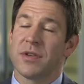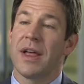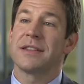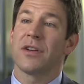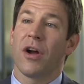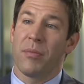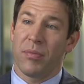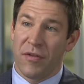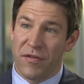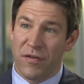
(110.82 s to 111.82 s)
So that's our
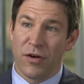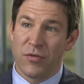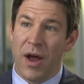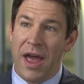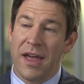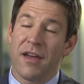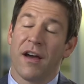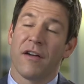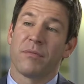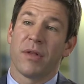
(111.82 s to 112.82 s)
preferred way
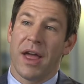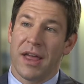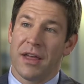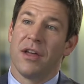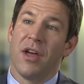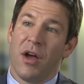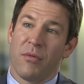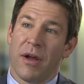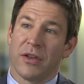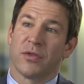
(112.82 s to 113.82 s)
of playing
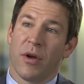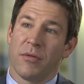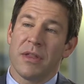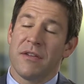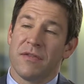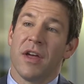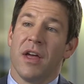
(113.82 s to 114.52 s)
regulatory relief.